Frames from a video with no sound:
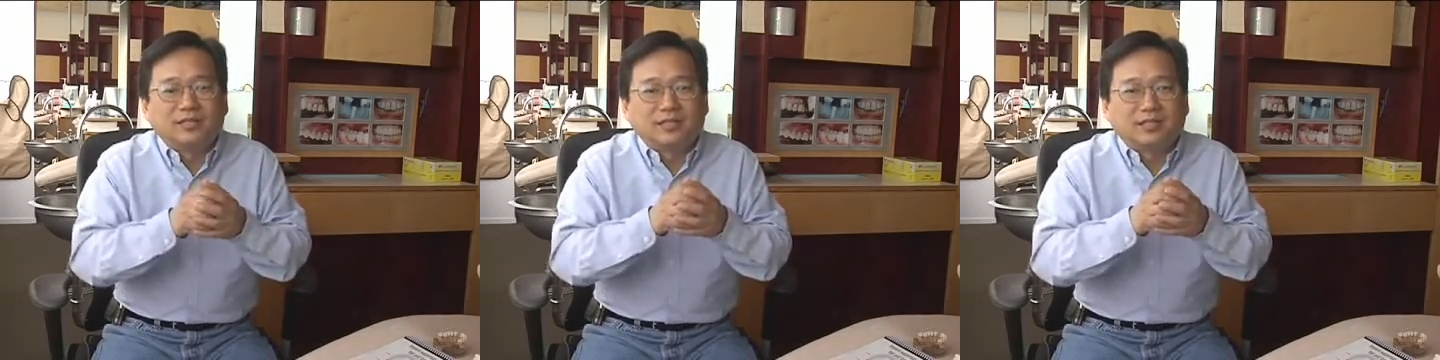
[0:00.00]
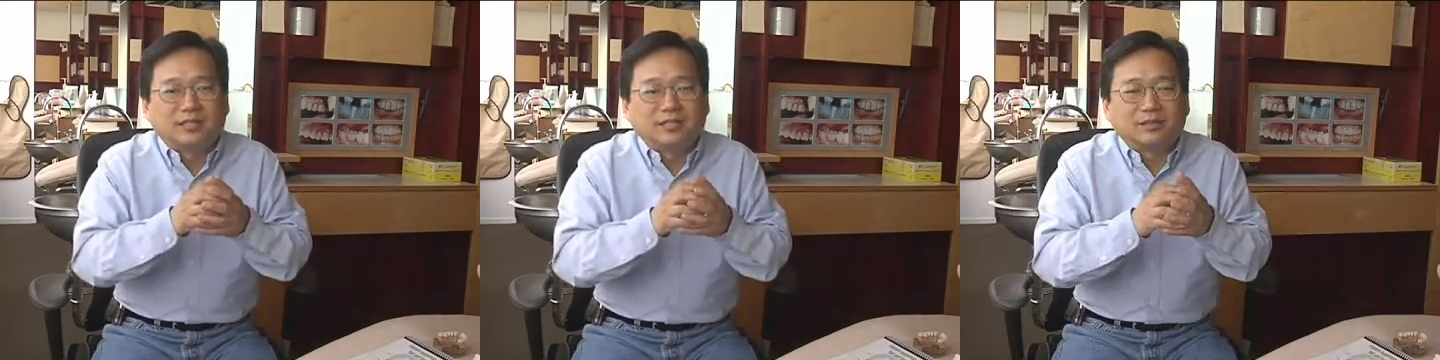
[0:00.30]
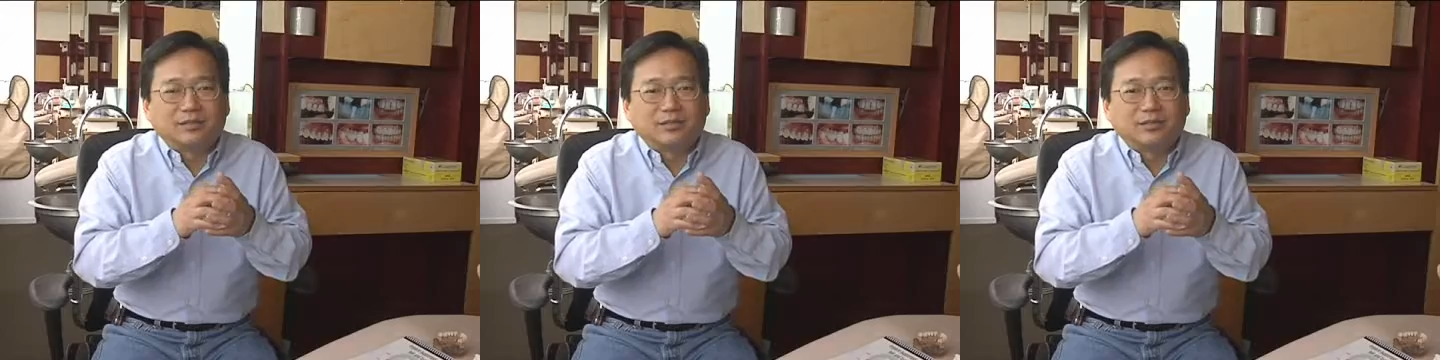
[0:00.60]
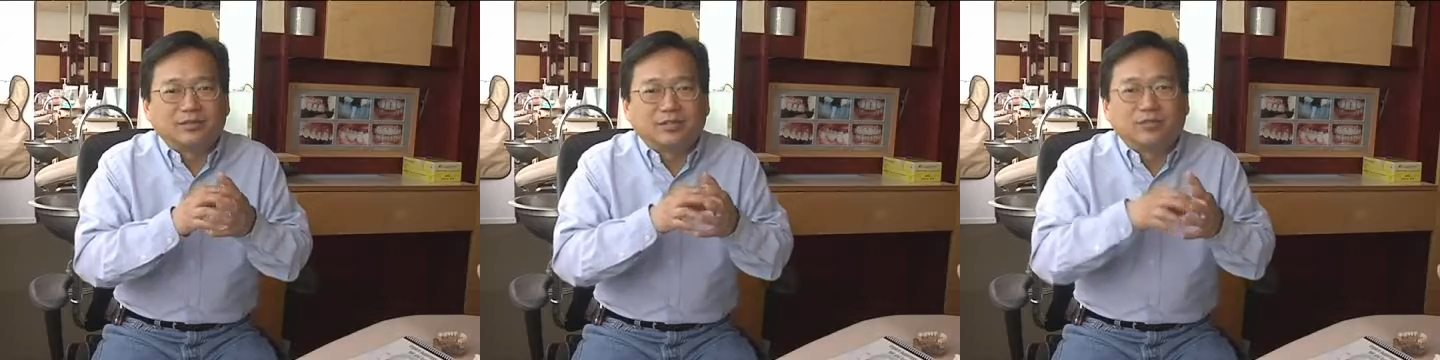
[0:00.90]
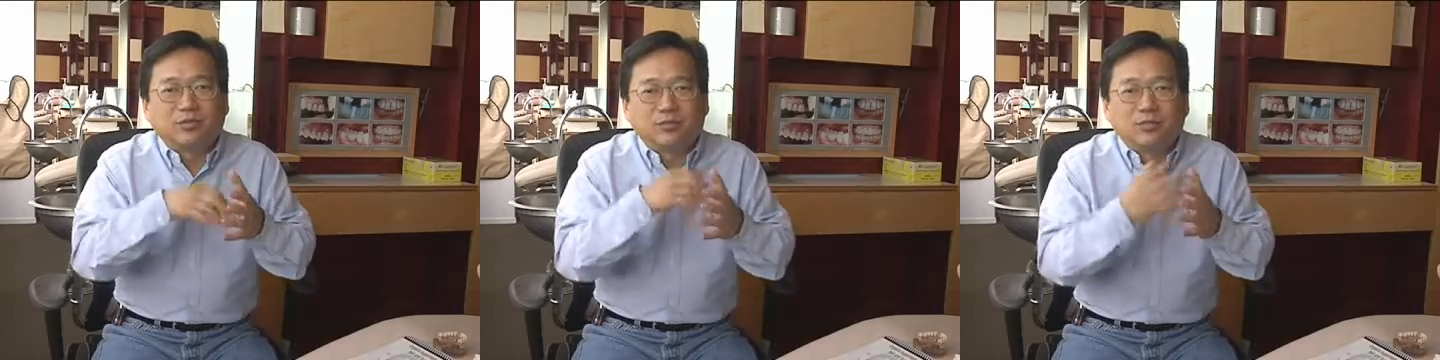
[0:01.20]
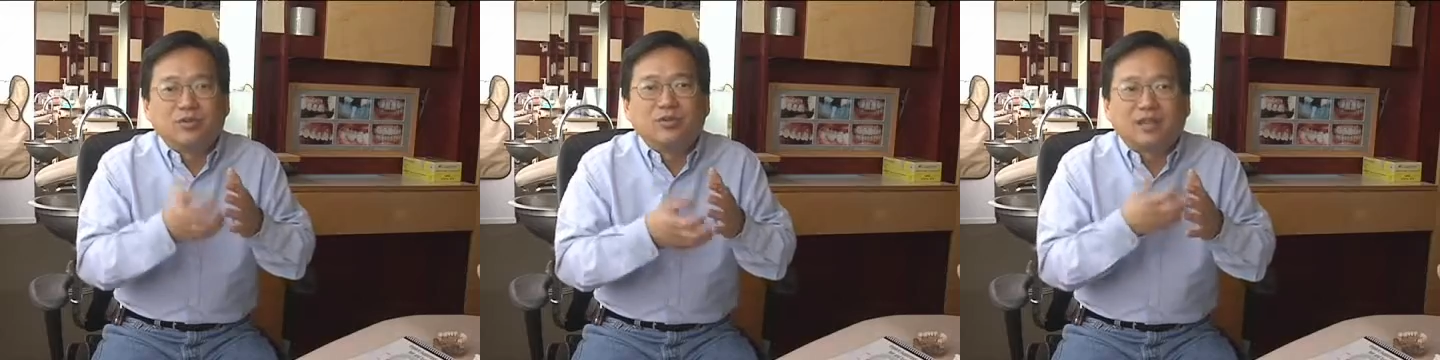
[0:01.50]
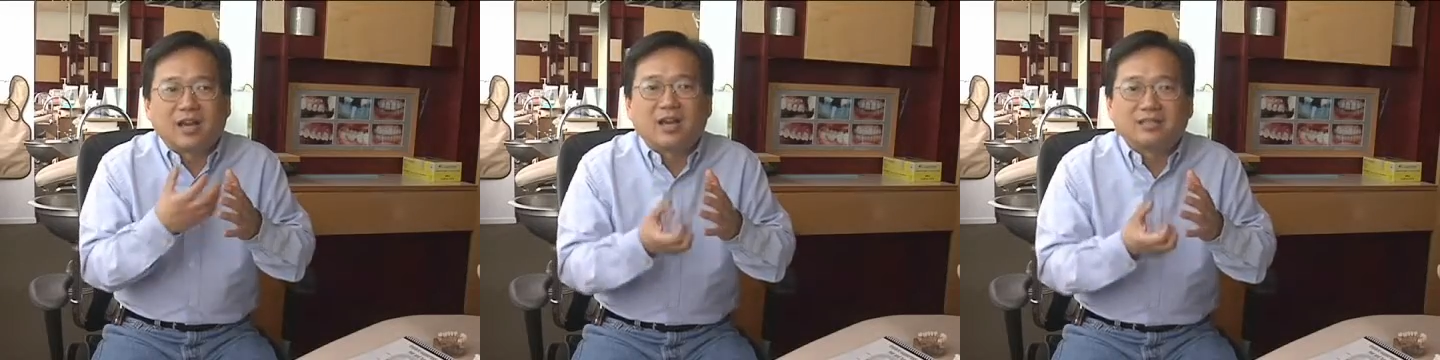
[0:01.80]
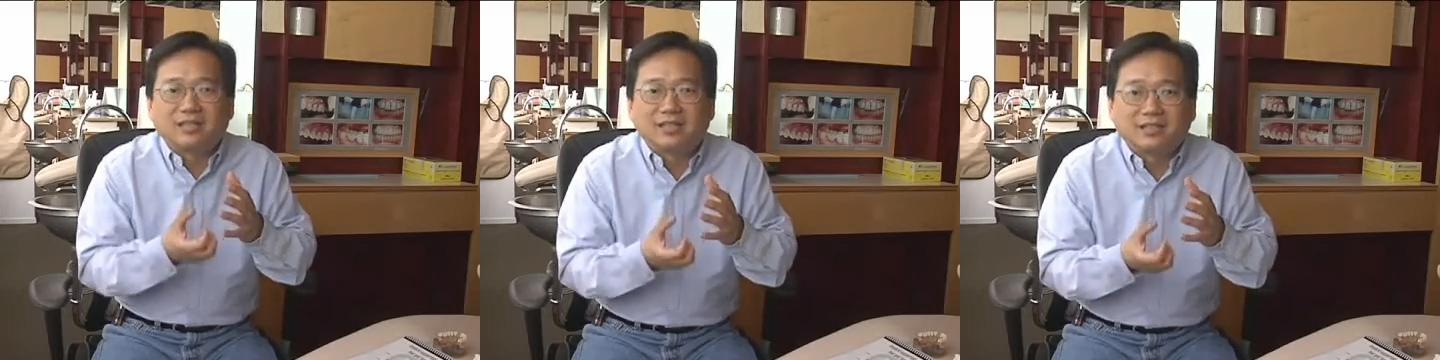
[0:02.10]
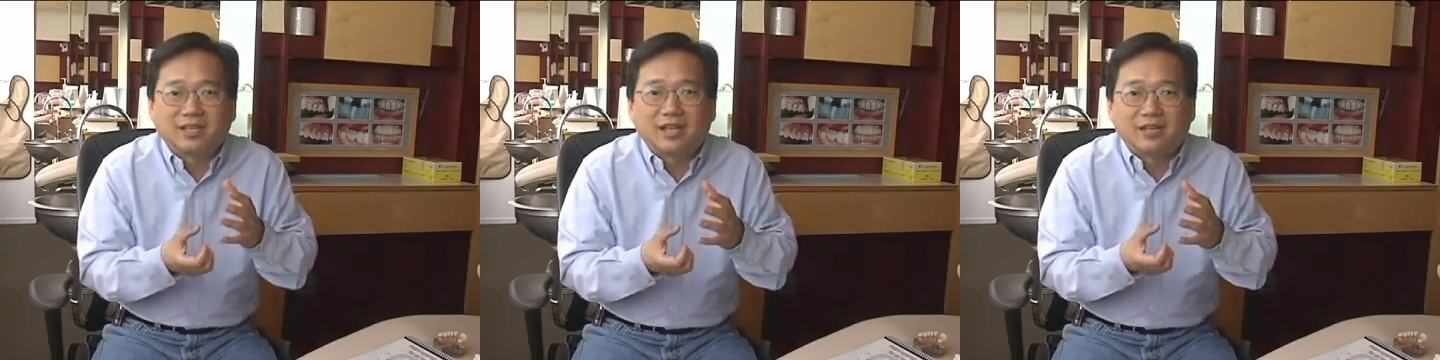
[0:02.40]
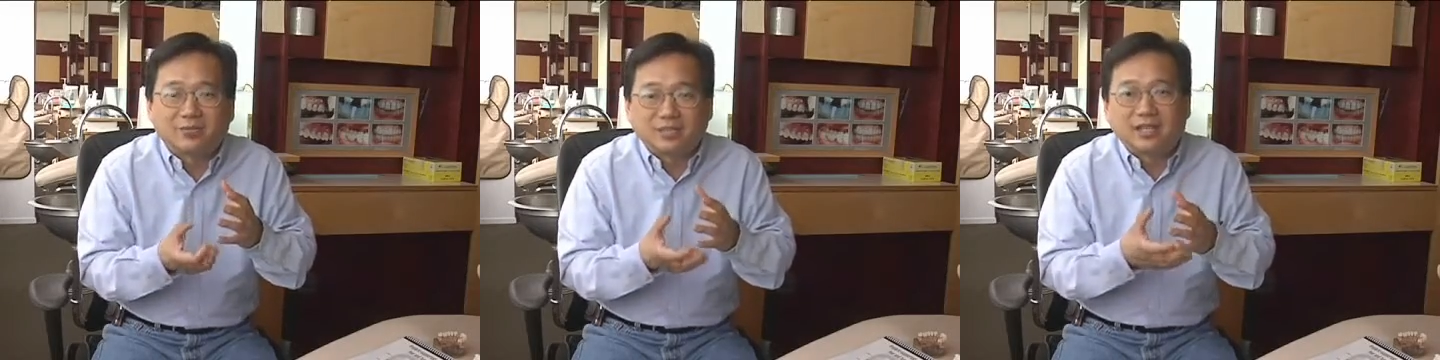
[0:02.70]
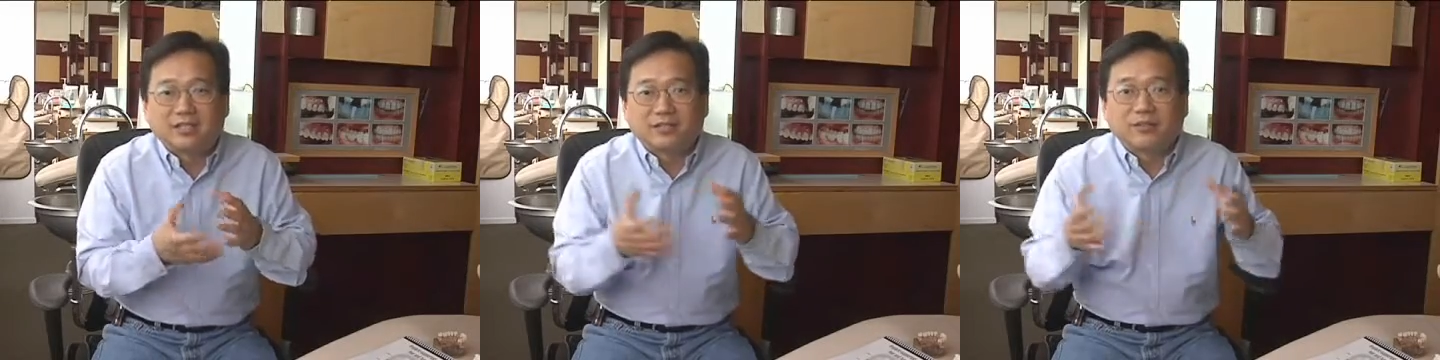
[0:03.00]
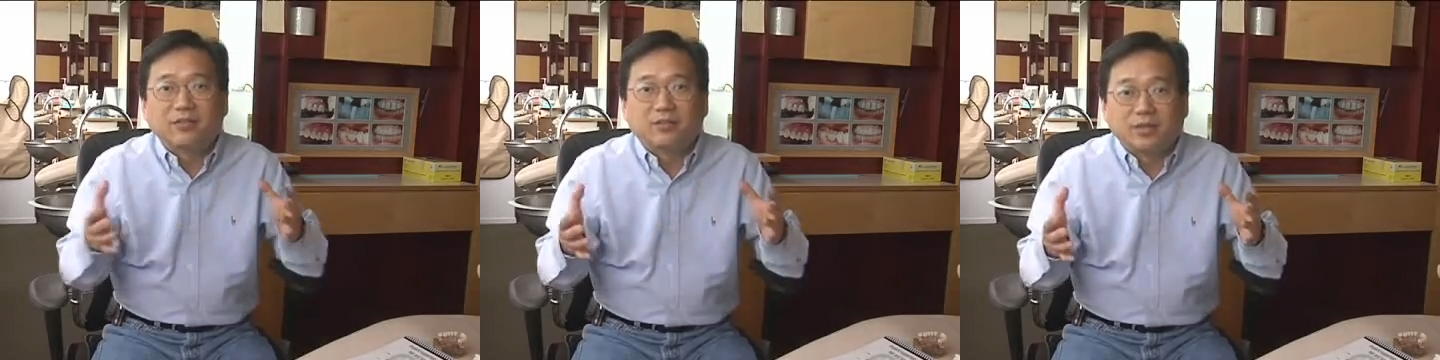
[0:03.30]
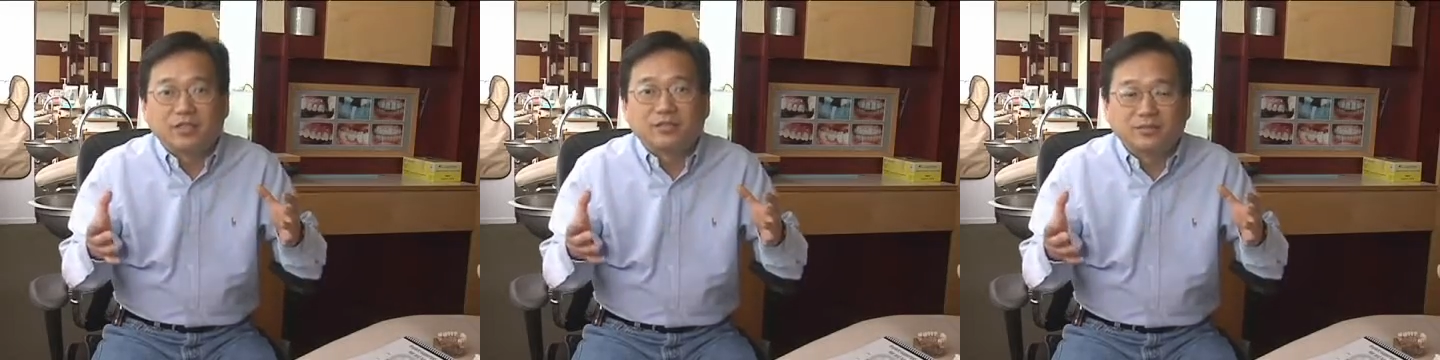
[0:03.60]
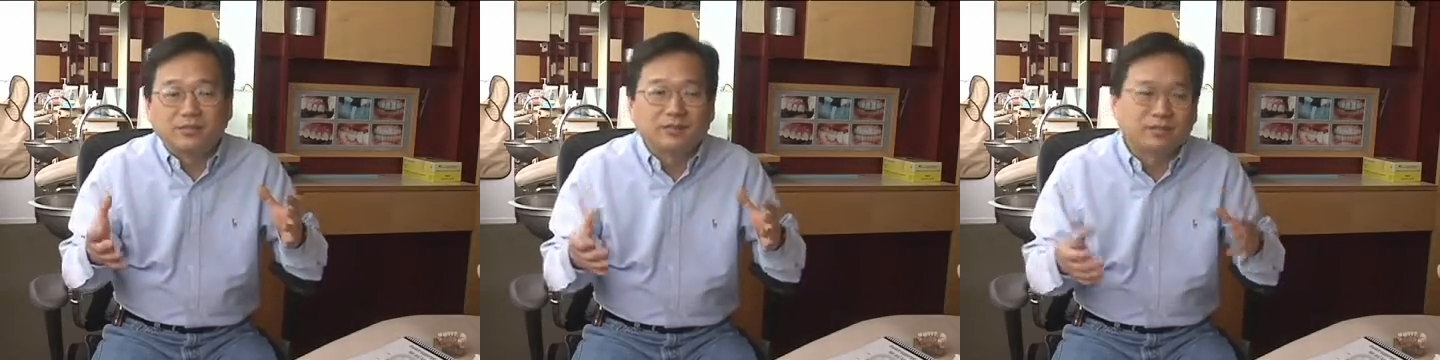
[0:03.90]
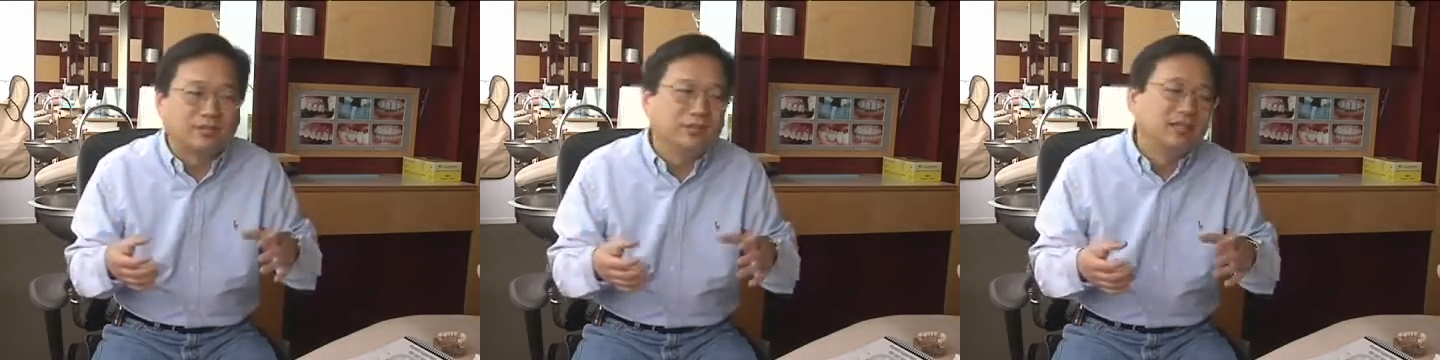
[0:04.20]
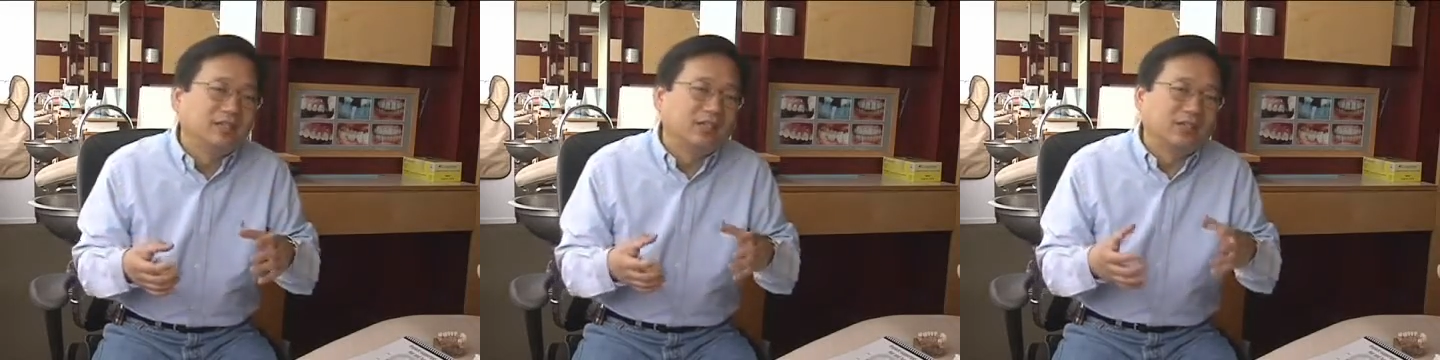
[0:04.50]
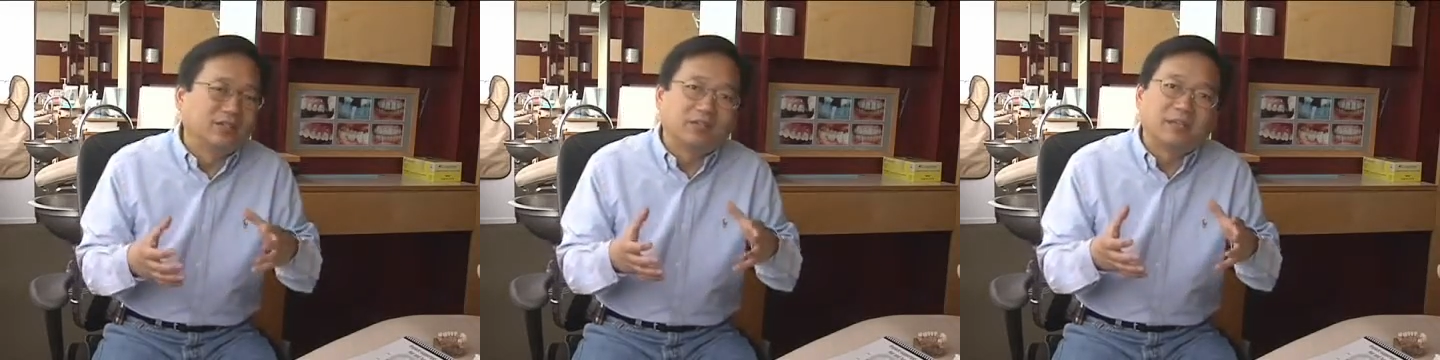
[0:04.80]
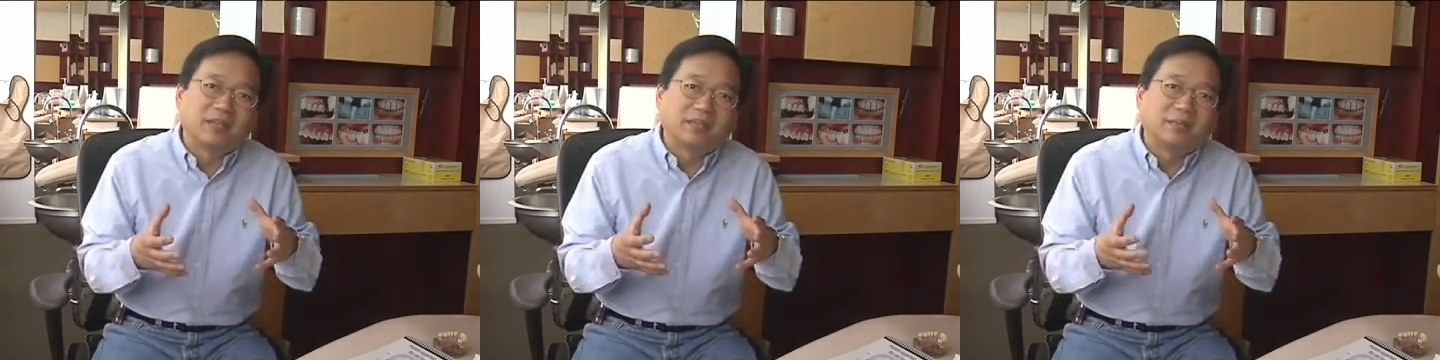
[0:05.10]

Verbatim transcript: uh, to you know, remove that oxidated layer, which takes a few weeks to do so. So it's to make the